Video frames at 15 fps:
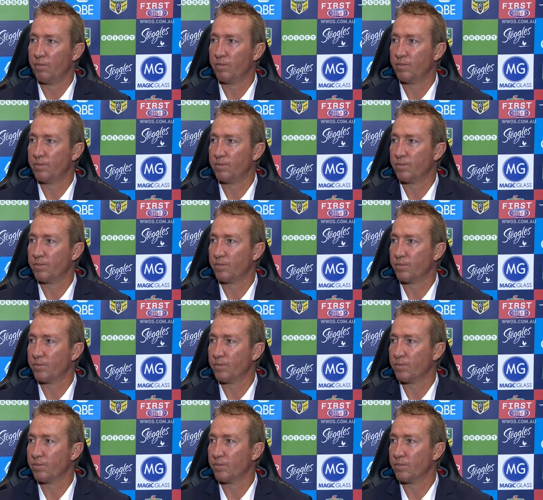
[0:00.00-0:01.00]

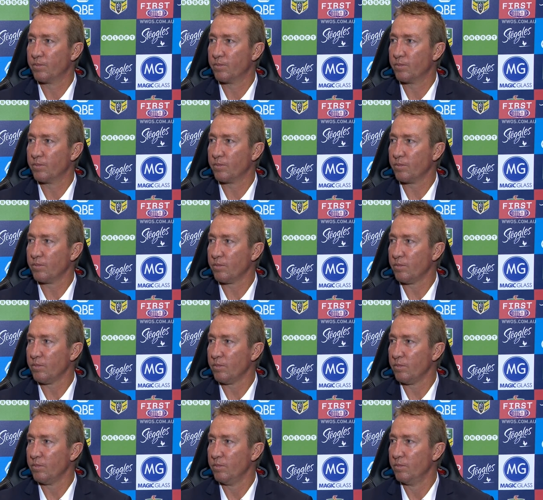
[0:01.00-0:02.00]

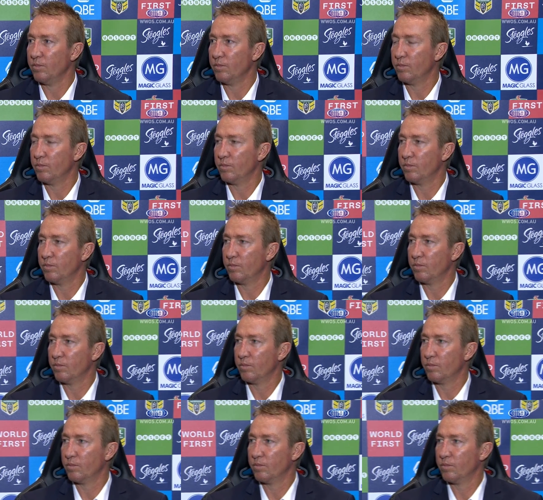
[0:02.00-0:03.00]

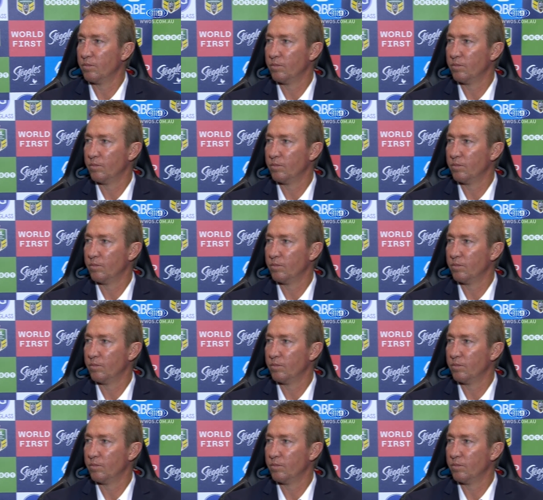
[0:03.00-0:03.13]
No one is speaking in this clip.